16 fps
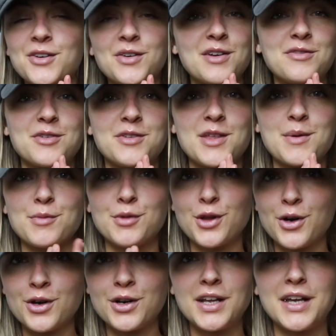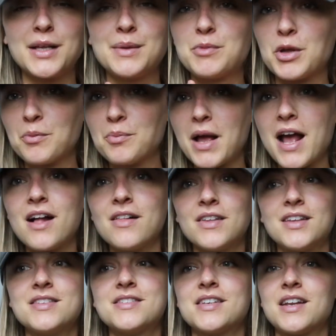great for them learning their
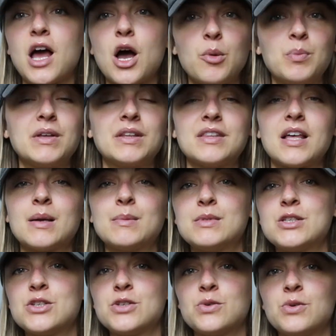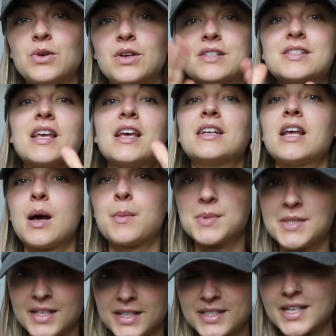balance and helping them to stand up,
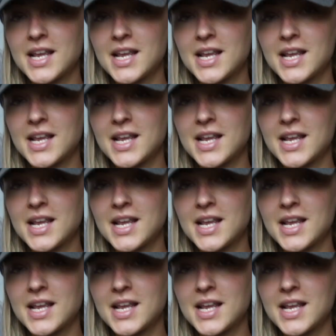sit